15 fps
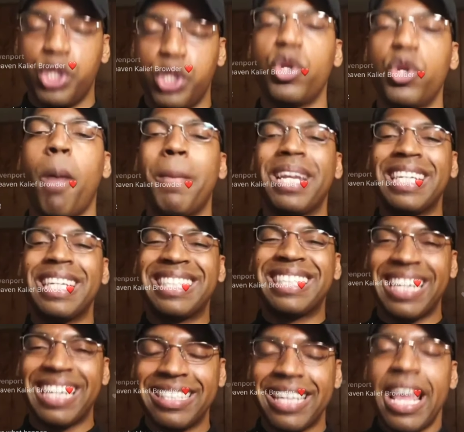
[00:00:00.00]
Do you know how many
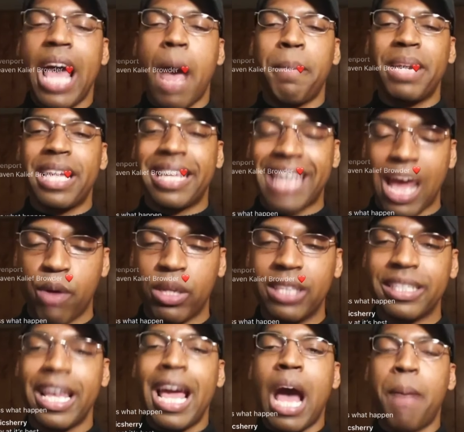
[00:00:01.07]
cities, how many counties,